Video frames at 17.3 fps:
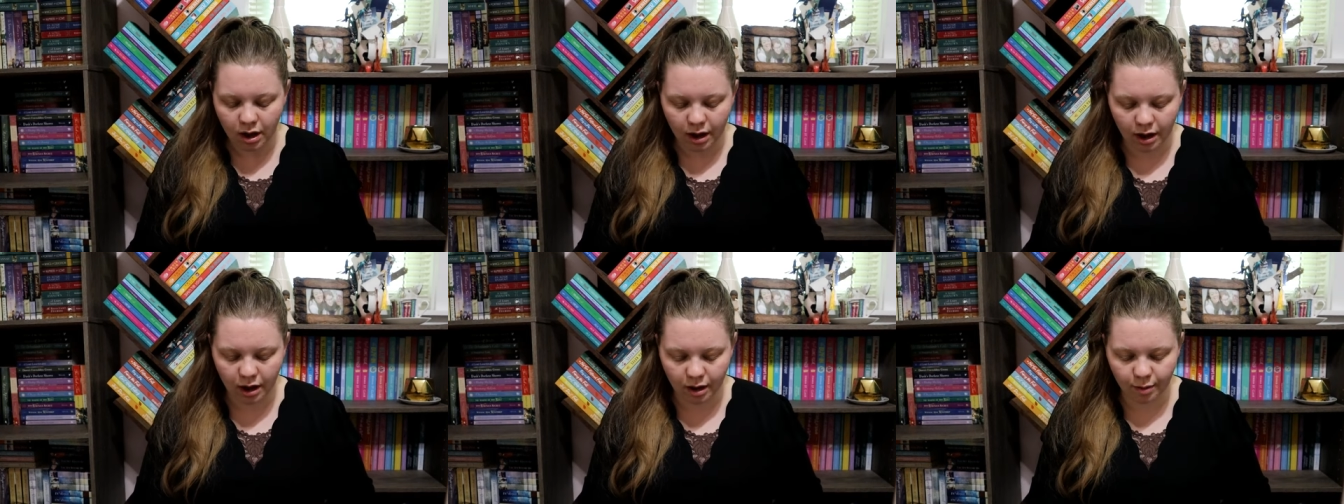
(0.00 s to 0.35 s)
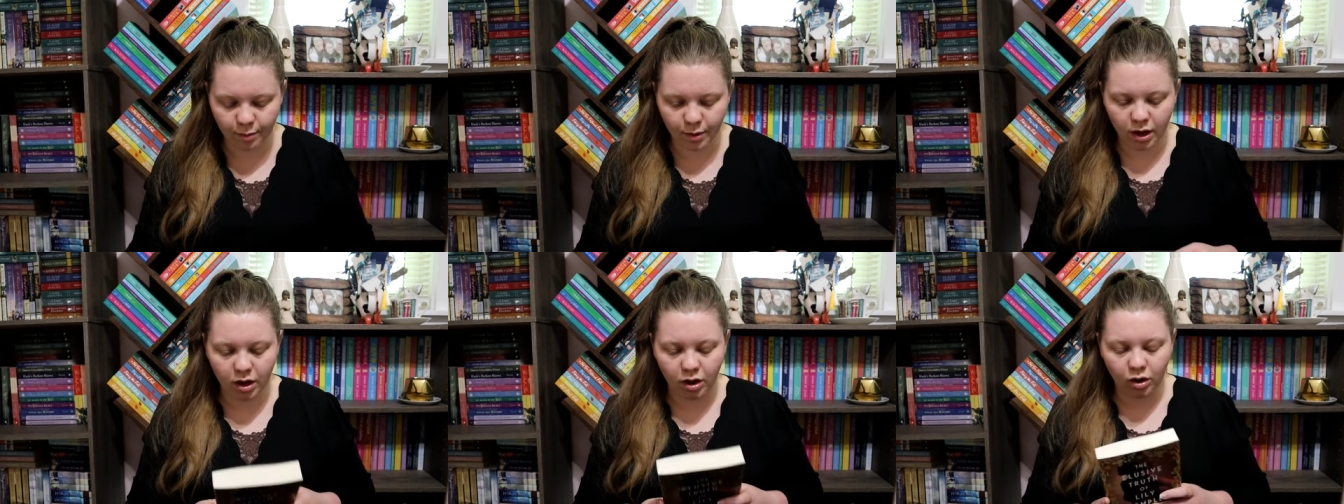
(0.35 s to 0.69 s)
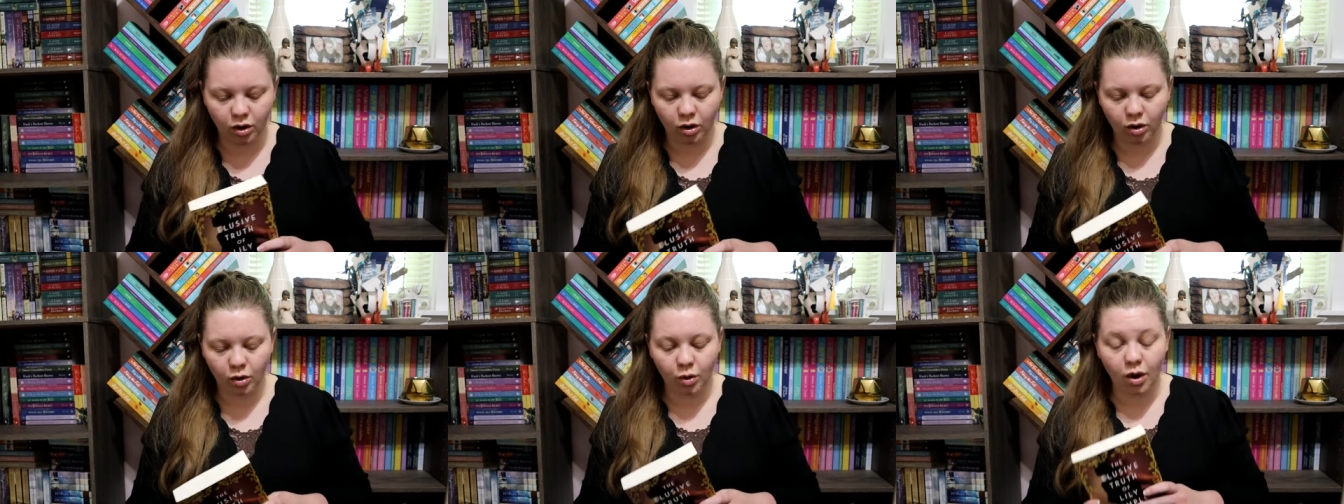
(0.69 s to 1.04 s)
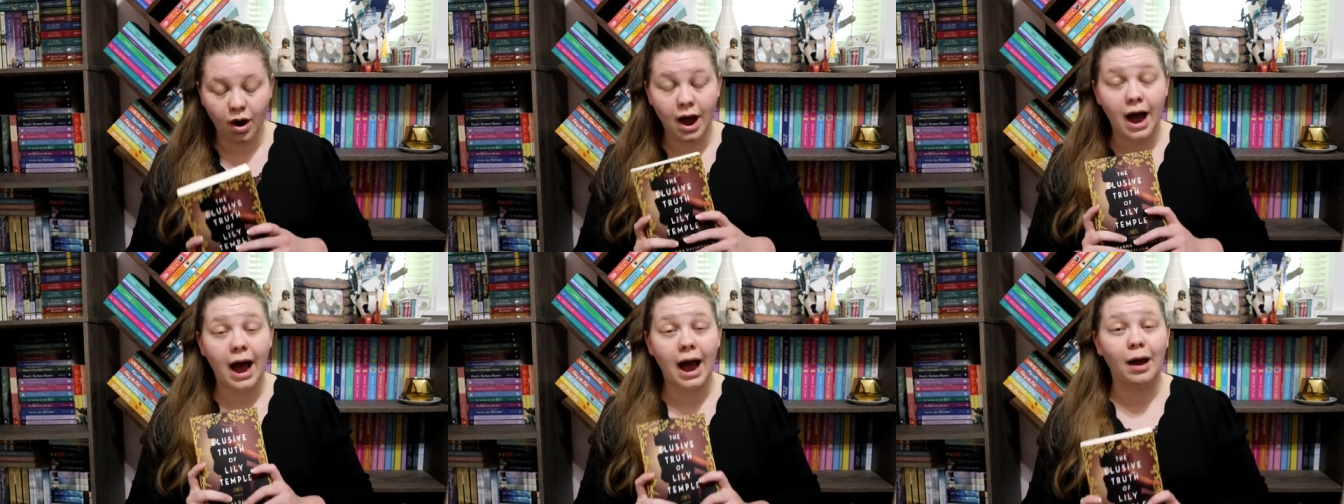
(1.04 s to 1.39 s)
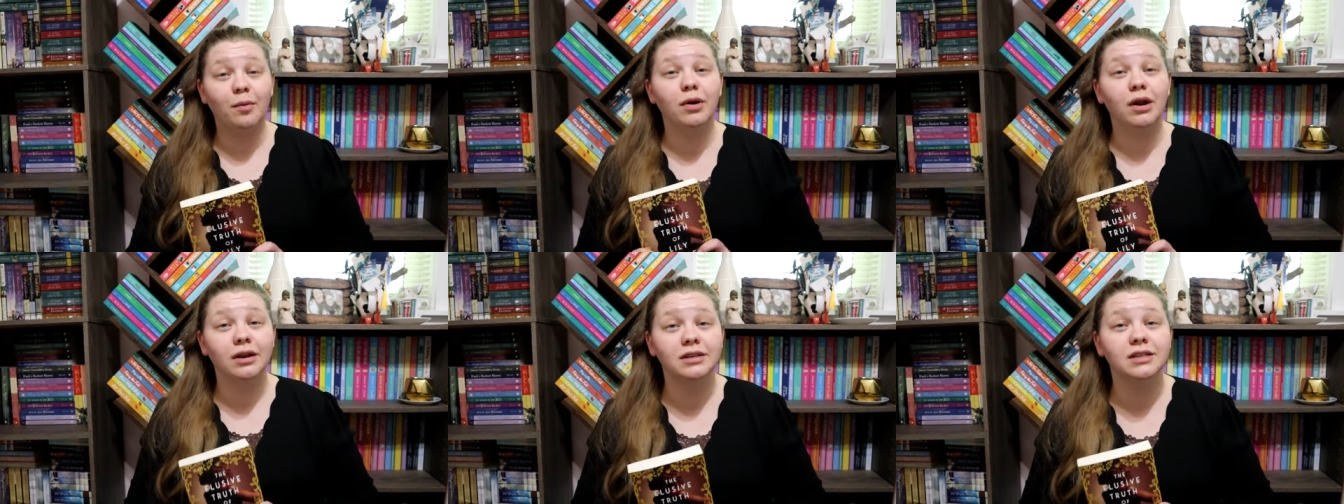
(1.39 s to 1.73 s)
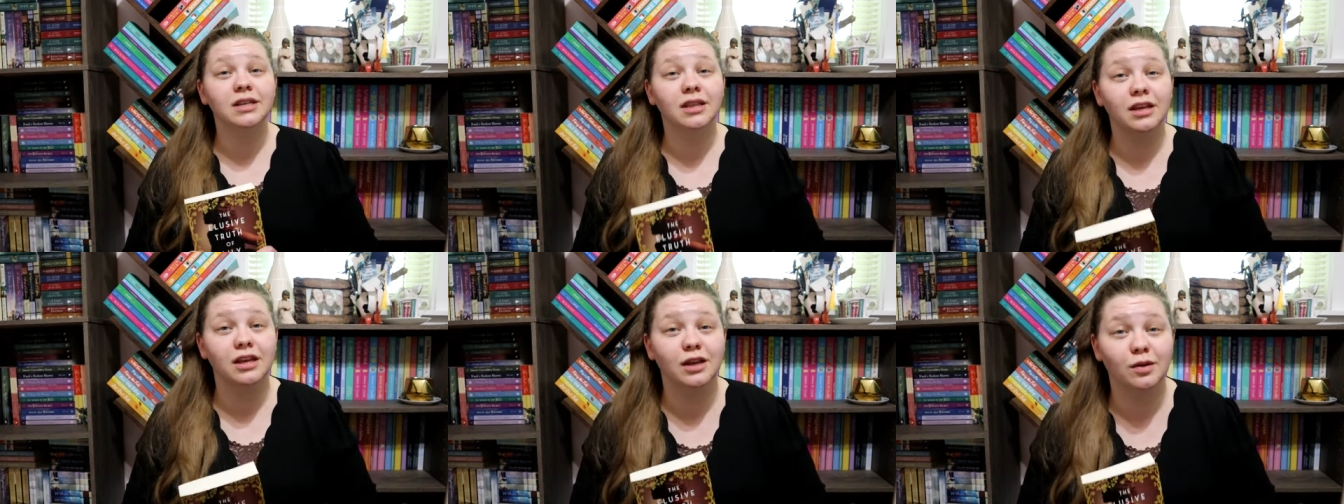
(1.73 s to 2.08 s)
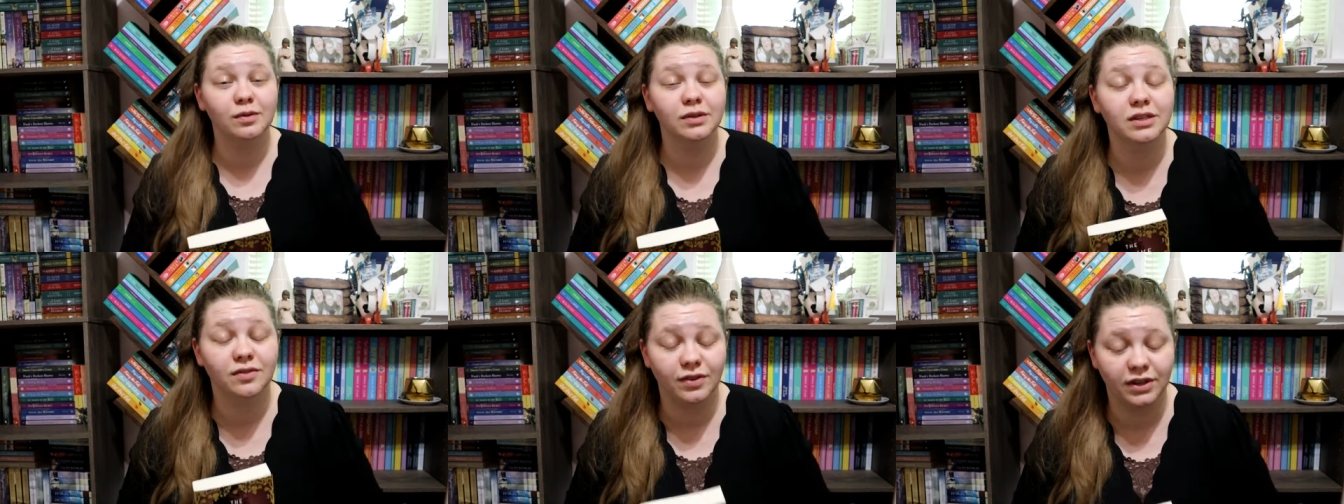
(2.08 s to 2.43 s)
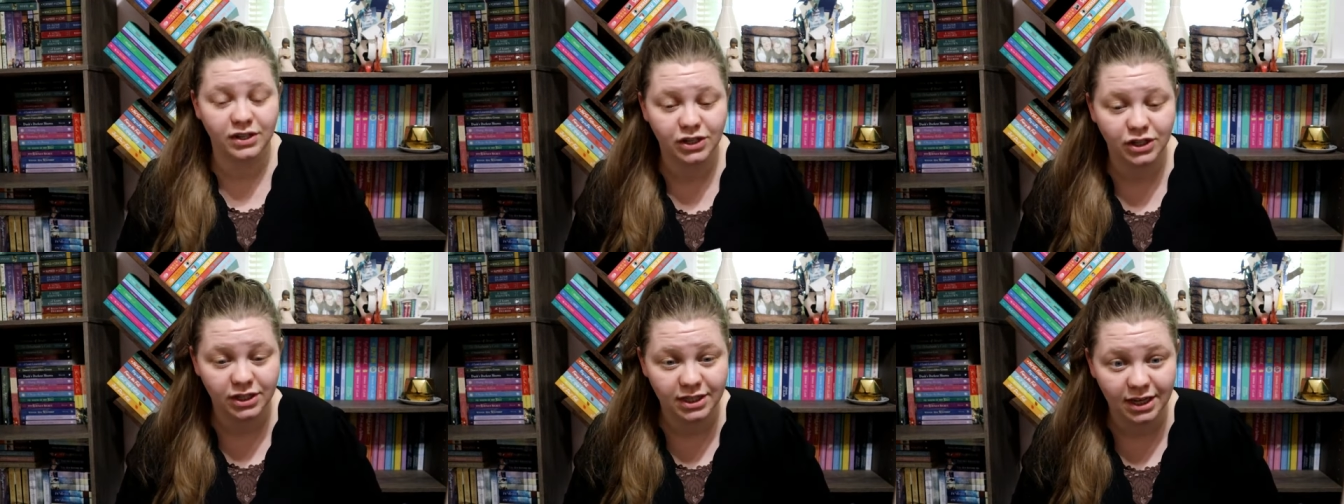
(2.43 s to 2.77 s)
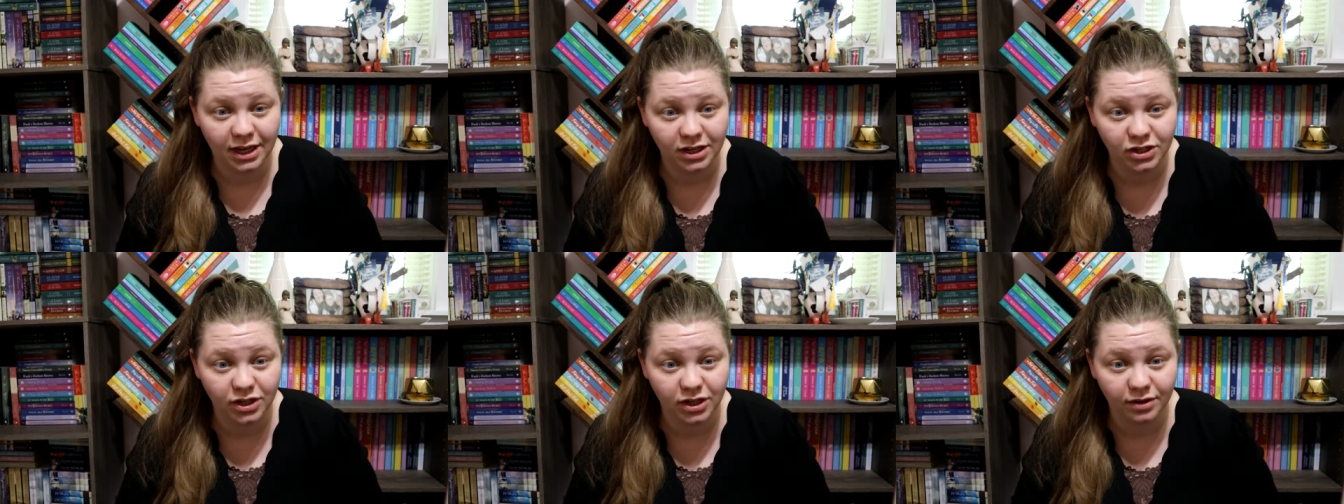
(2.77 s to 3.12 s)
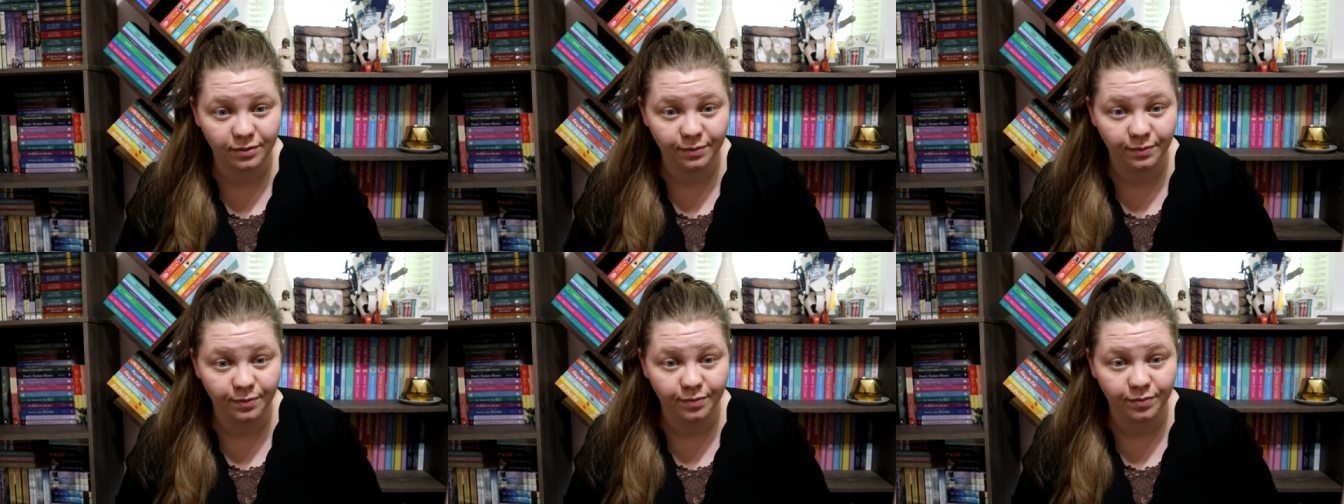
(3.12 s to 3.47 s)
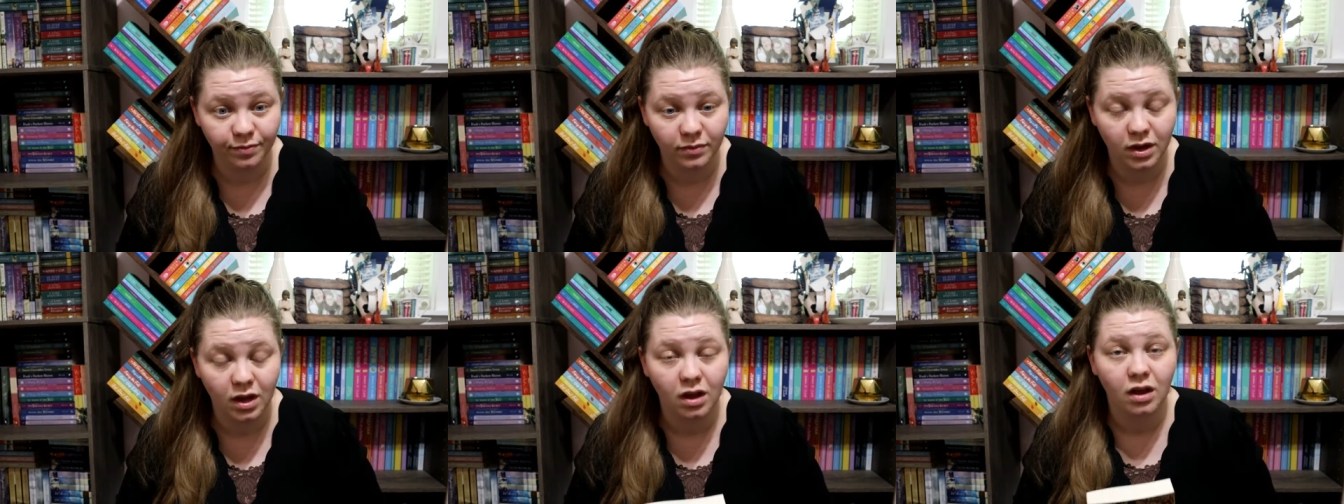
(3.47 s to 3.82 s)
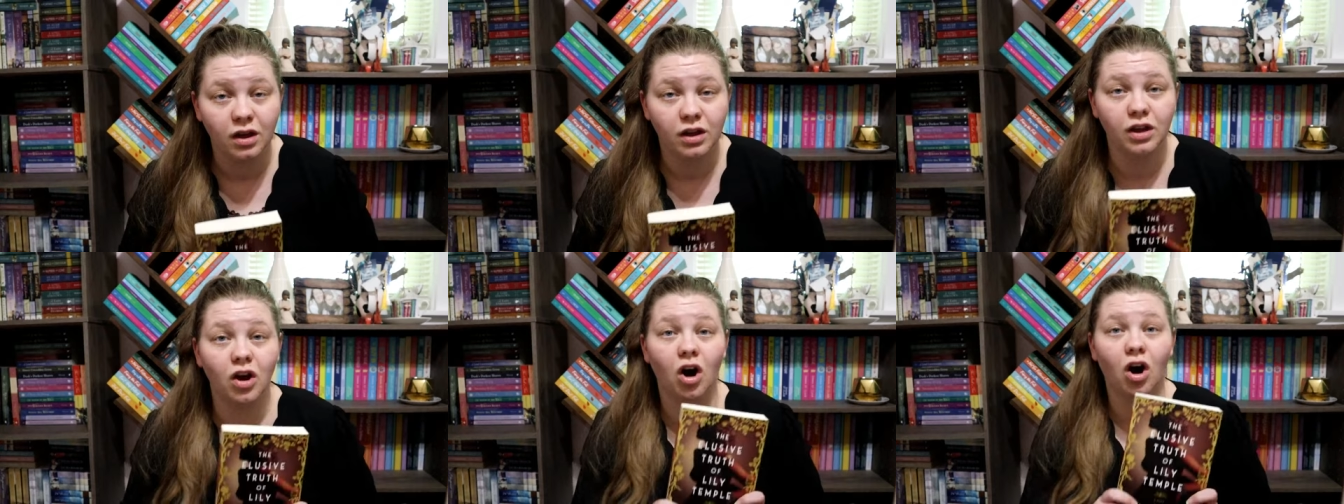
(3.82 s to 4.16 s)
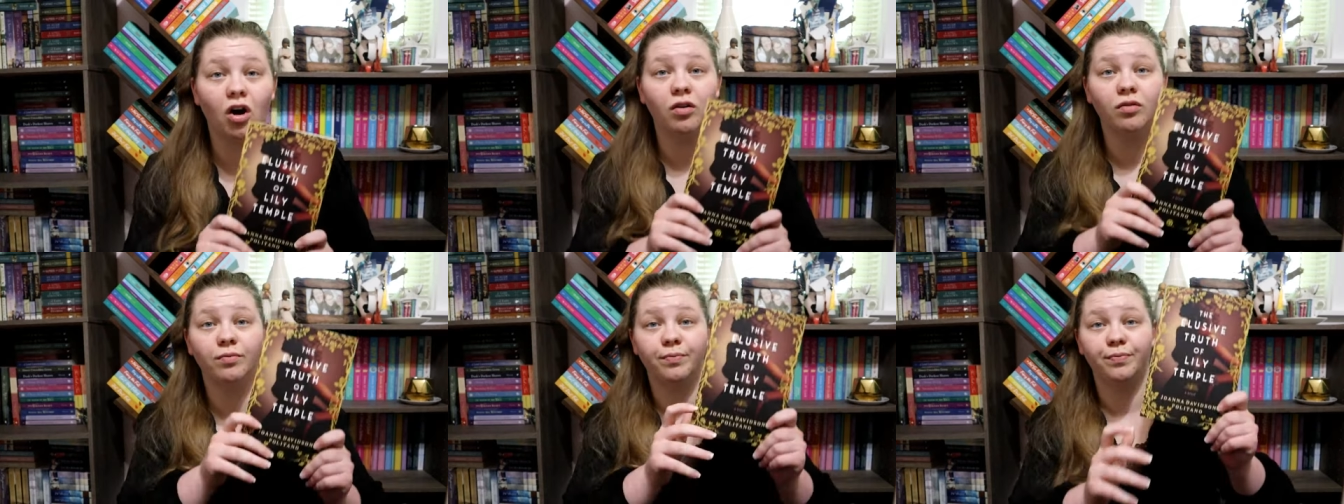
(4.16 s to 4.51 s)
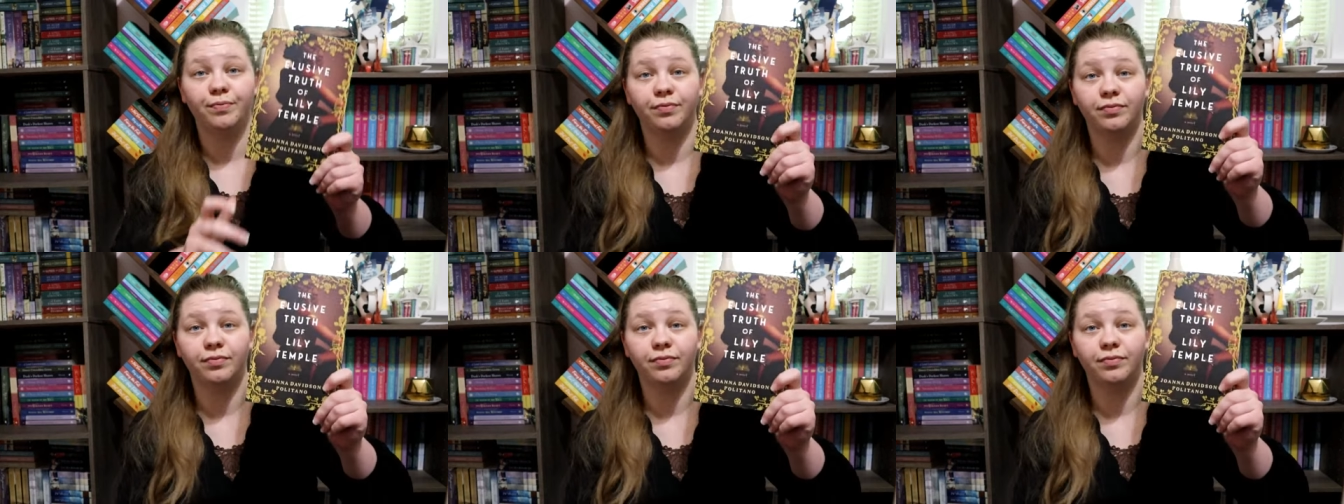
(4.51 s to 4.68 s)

Um, I went to the used fiction section. Y'all,